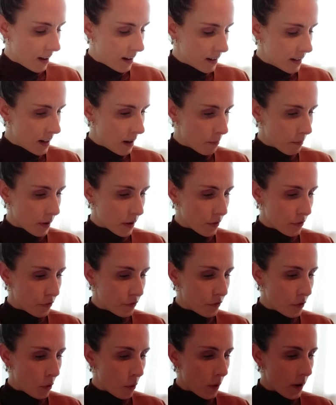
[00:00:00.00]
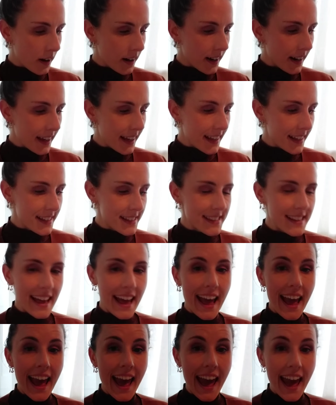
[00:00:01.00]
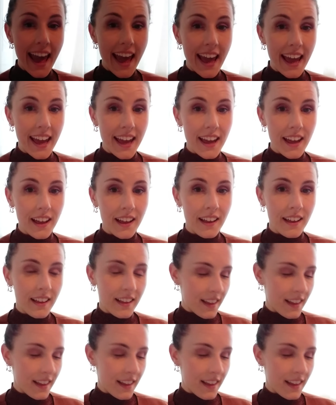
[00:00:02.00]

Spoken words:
Number 4 is A.